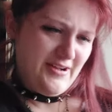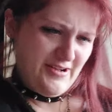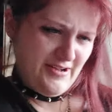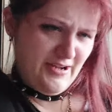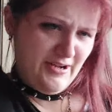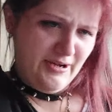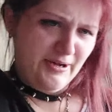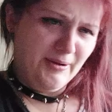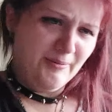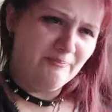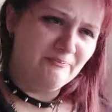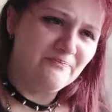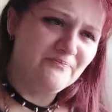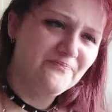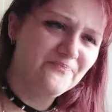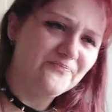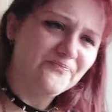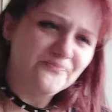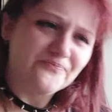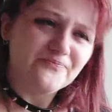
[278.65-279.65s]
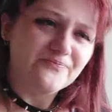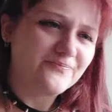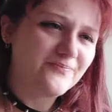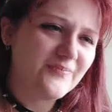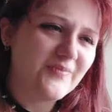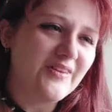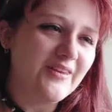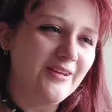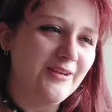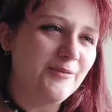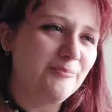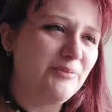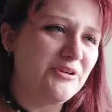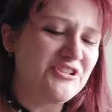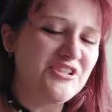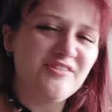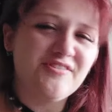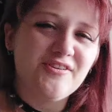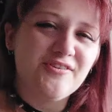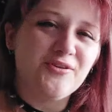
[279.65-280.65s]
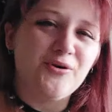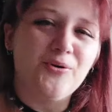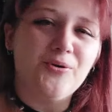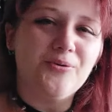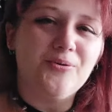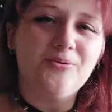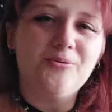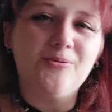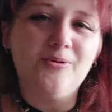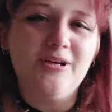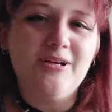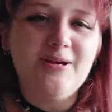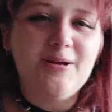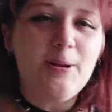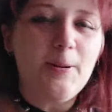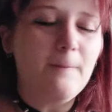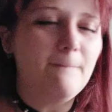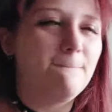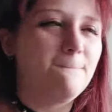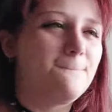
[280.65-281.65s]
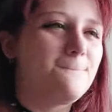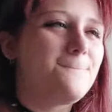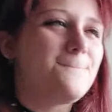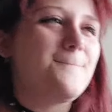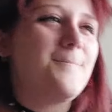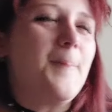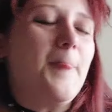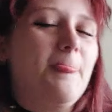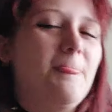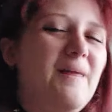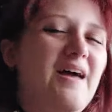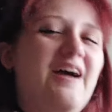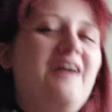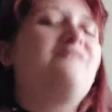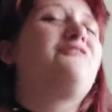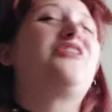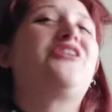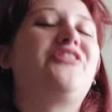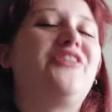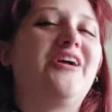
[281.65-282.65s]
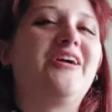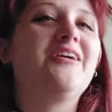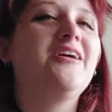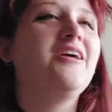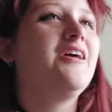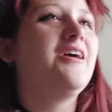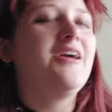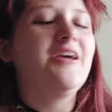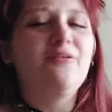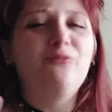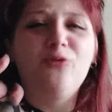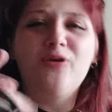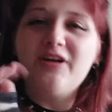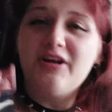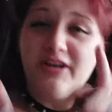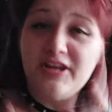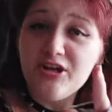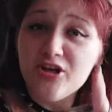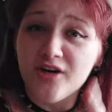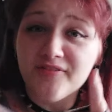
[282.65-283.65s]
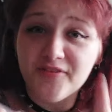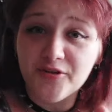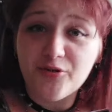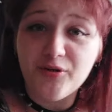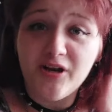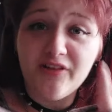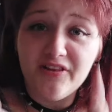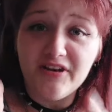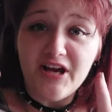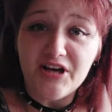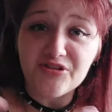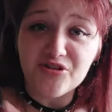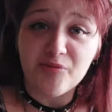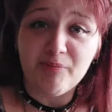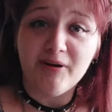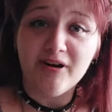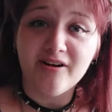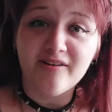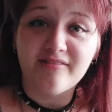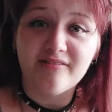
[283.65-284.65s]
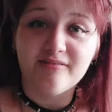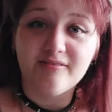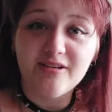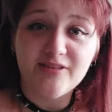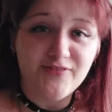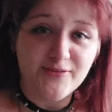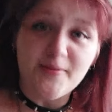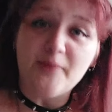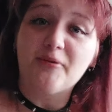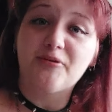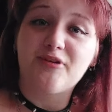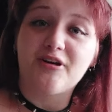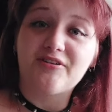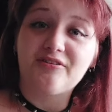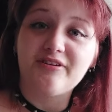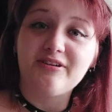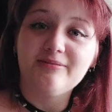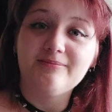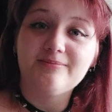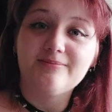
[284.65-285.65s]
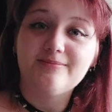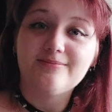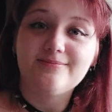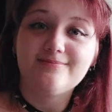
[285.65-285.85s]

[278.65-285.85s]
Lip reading: But just his whole everything. He also created the national parks, if I remember correctly.